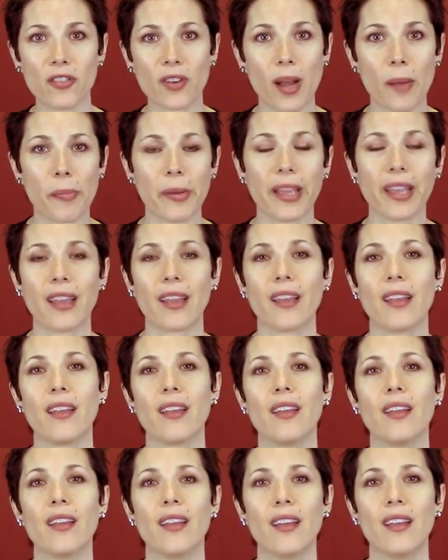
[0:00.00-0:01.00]
wrapping
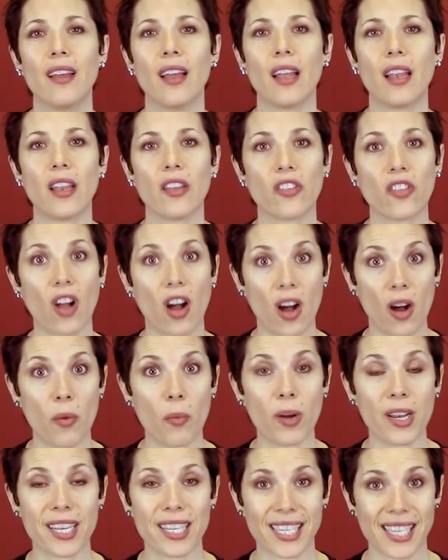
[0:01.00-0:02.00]
and he saw
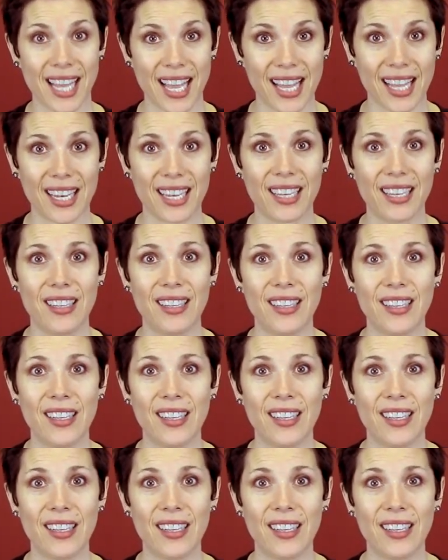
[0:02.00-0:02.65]
what it said